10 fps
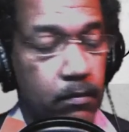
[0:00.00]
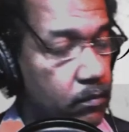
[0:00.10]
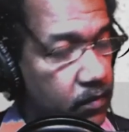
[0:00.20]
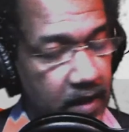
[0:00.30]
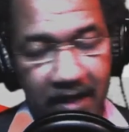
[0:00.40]

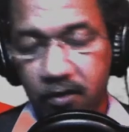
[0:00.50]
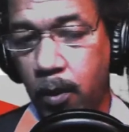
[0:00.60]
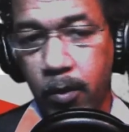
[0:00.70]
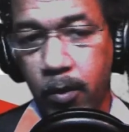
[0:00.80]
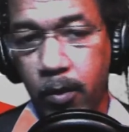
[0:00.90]
That's what we're
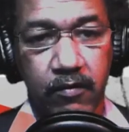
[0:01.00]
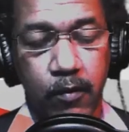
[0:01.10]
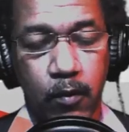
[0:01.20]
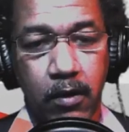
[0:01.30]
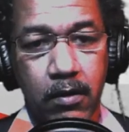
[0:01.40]
looking
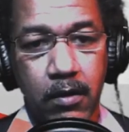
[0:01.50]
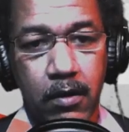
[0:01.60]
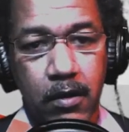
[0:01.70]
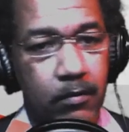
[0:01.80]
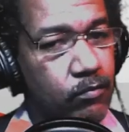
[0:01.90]
for.
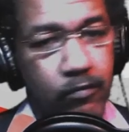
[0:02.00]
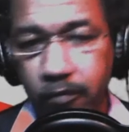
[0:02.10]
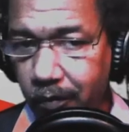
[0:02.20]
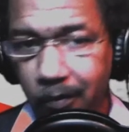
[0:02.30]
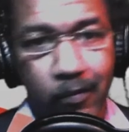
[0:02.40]

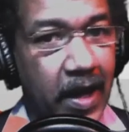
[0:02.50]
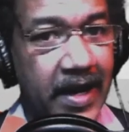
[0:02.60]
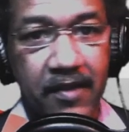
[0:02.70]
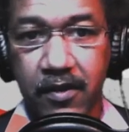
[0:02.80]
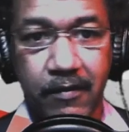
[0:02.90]
Not
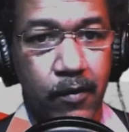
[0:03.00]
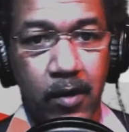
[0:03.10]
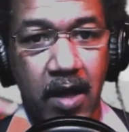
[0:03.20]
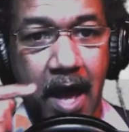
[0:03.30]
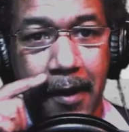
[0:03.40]
asking for a
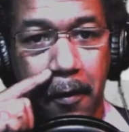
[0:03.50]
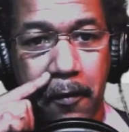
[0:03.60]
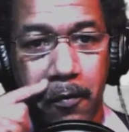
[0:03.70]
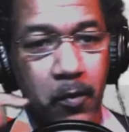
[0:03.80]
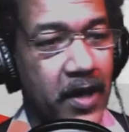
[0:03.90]
lot.
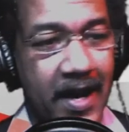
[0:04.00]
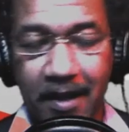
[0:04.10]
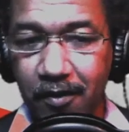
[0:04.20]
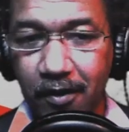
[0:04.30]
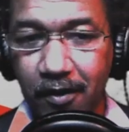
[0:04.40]
We're not
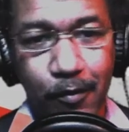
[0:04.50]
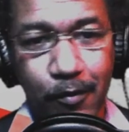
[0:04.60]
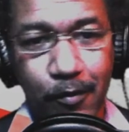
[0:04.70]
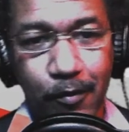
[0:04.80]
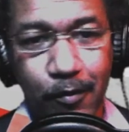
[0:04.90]
asking for
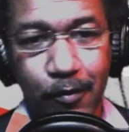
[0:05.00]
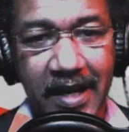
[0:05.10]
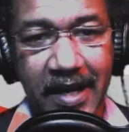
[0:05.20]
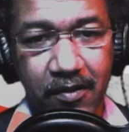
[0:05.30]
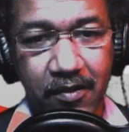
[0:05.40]
money. We're not
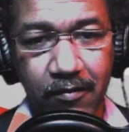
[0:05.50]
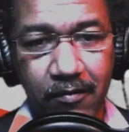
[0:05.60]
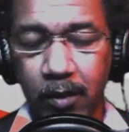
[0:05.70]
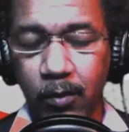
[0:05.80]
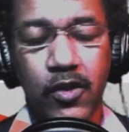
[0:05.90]
asking for
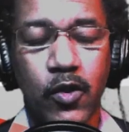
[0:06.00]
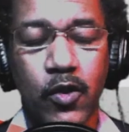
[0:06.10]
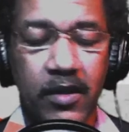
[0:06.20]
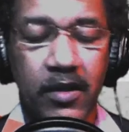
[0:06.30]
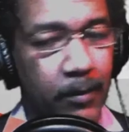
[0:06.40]
anyone to do
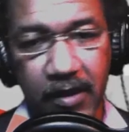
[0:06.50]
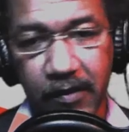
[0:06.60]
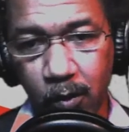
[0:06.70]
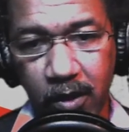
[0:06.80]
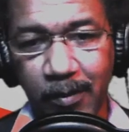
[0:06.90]
anything. I mean, if you
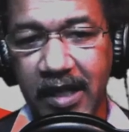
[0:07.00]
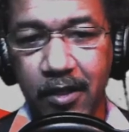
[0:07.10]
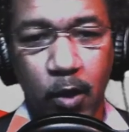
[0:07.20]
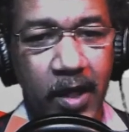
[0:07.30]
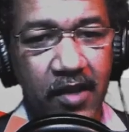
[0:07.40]
want to make a
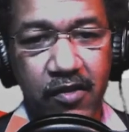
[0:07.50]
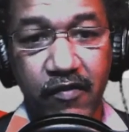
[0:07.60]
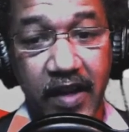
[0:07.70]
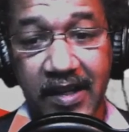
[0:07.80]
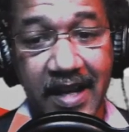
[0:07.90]
donation,
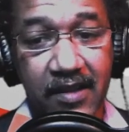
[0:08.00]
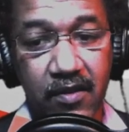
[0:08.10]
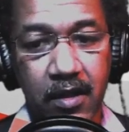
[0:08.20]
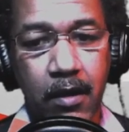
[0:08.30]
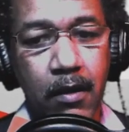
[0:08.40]

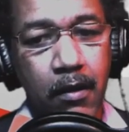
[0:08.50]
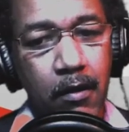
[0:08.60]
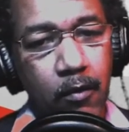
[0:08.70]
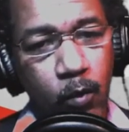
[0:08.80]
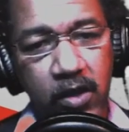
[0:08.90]
fantastic.
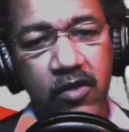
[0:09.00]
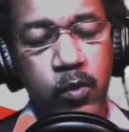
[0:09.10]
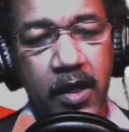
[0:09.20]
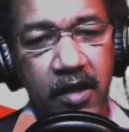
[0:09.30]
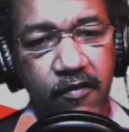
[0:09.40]
We just want
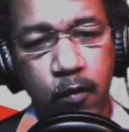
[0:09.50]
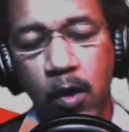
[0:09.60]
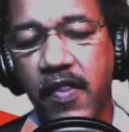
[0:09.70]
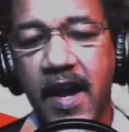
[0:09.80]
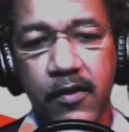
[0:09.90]
to hit
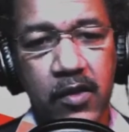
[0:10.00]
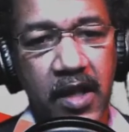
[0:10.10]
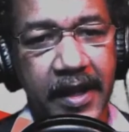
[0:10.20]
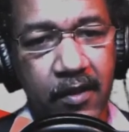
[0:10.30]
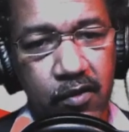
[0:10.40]
4,000
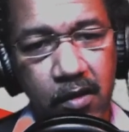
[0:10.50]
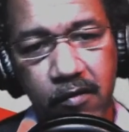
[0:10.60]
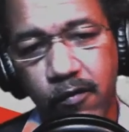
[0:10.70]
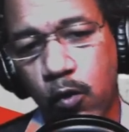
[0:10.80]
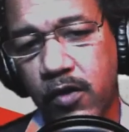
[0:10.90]
likes,
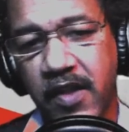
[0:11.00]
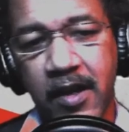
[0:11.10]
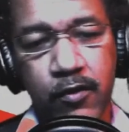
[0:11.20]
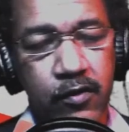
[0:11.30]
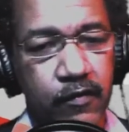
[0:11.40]

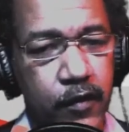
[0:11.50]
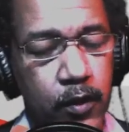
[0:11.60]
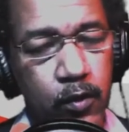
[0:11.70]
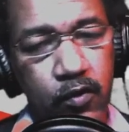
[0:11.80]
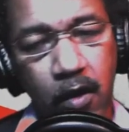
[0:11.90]
4,000
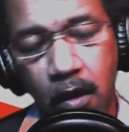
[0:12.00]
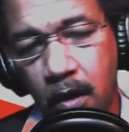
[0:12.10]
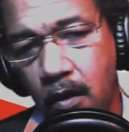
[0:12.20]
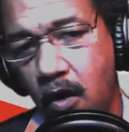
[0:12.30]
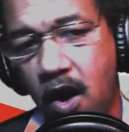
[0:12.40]
views
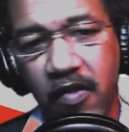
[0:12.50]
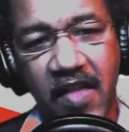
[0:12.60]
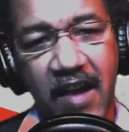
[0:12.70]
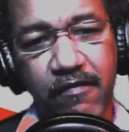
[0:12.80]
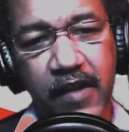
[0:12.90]
on
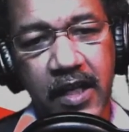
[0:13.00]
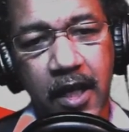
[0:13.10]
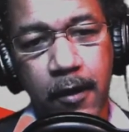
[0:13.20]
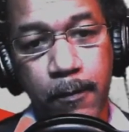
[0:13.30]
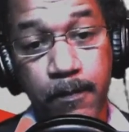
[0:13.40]
that video.